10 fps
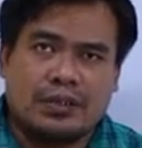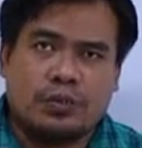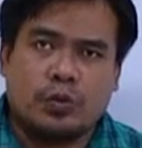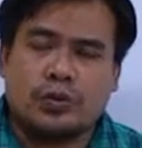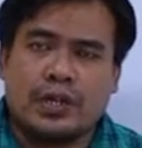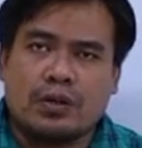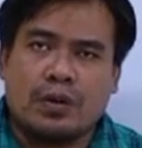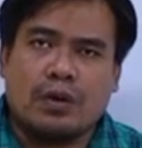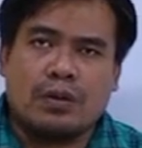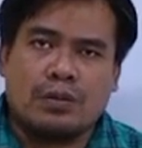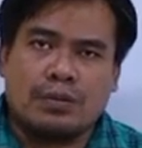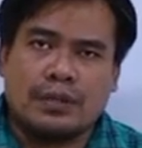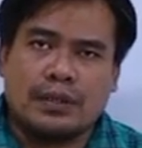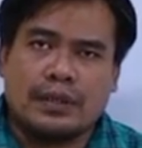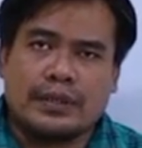Those are called
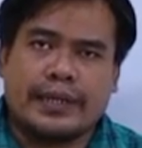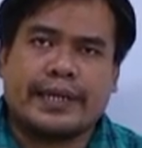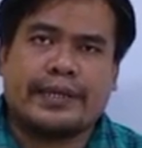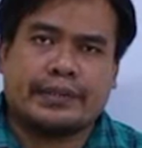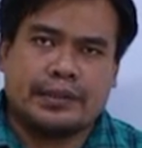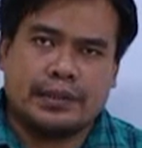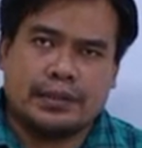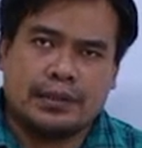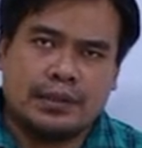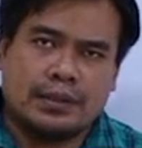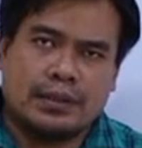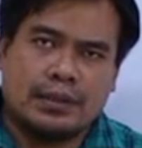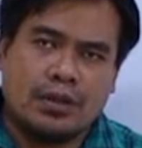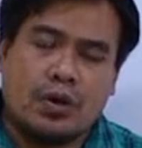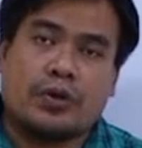crickets
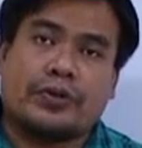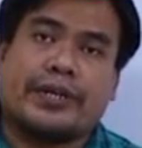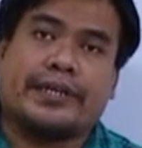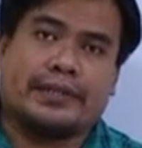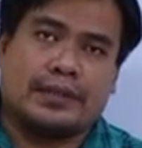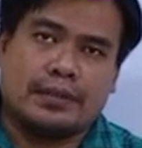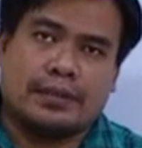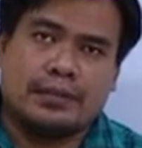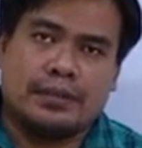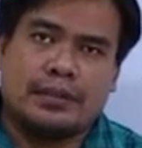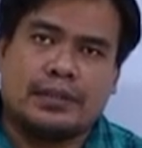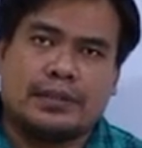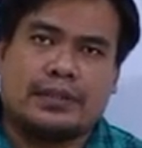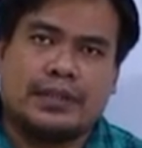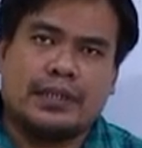or cricket.
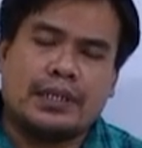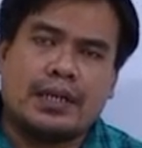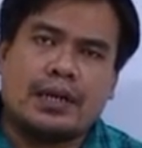C-R-I-C-K-E-T,